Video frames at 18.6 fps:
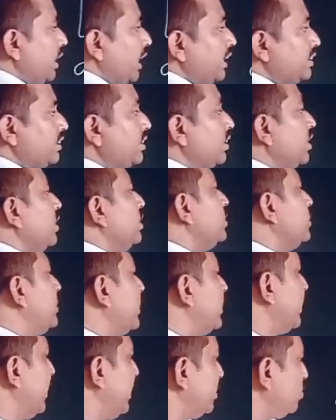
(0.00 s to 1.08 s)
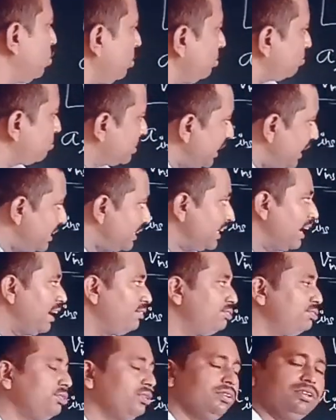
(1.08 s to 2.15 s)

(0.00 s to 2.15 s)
that the rate of change of